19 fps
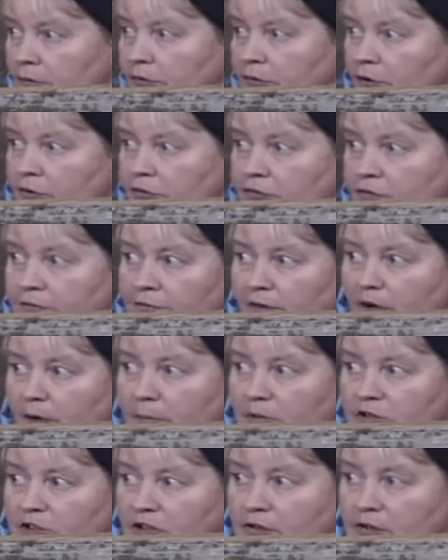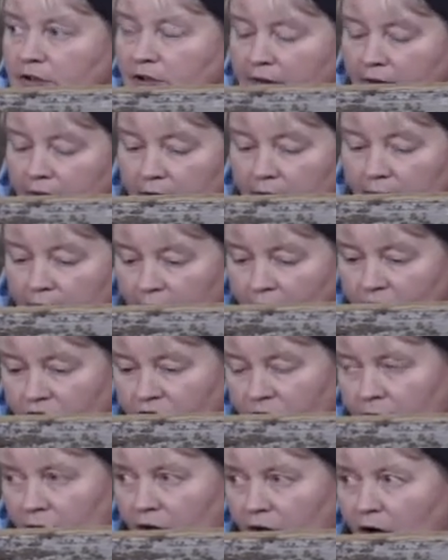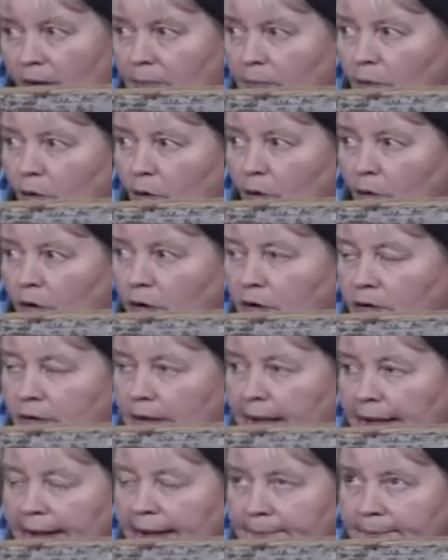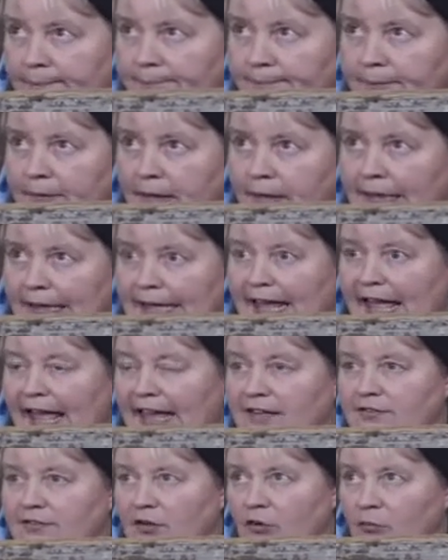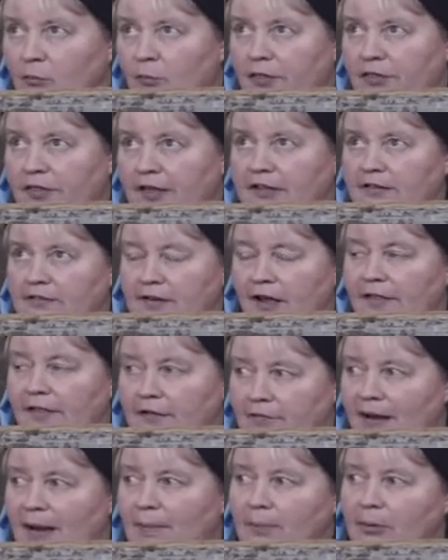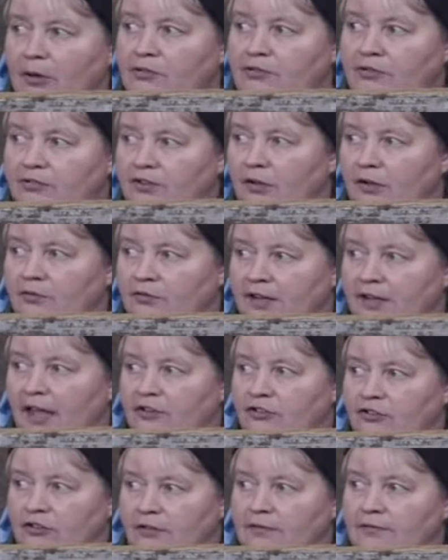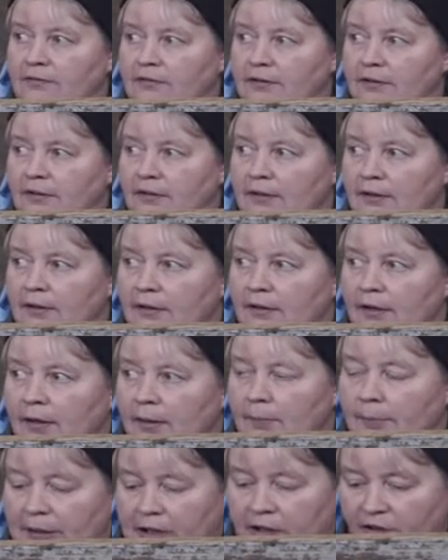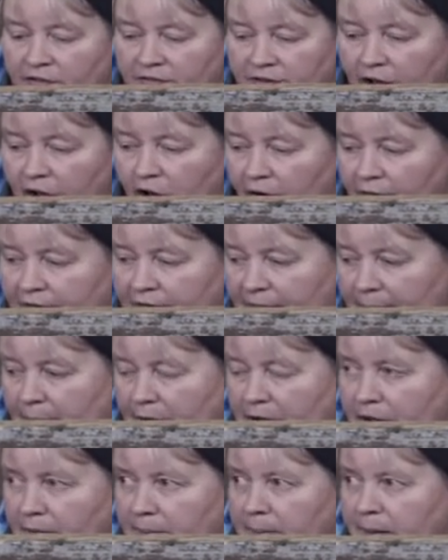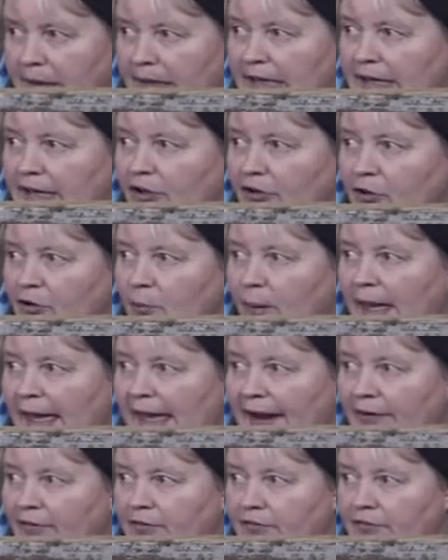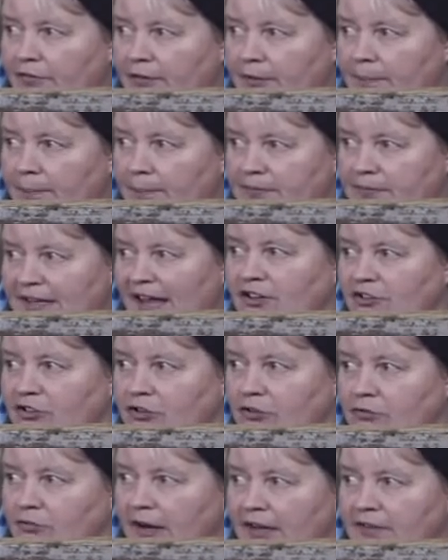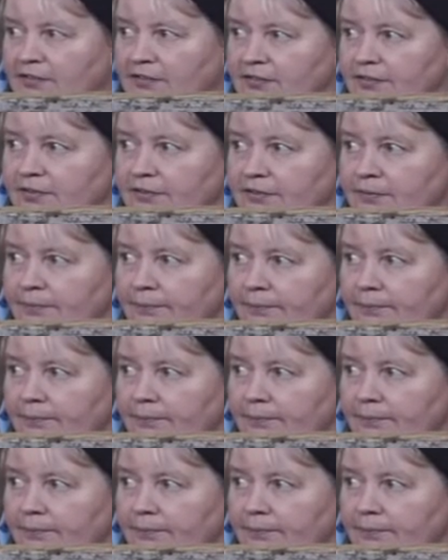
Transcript: Ulster Farmers Union, do a lot more um, liaison with things like the Ramblers Association, because a lot of them are completely unaware of the potential risks.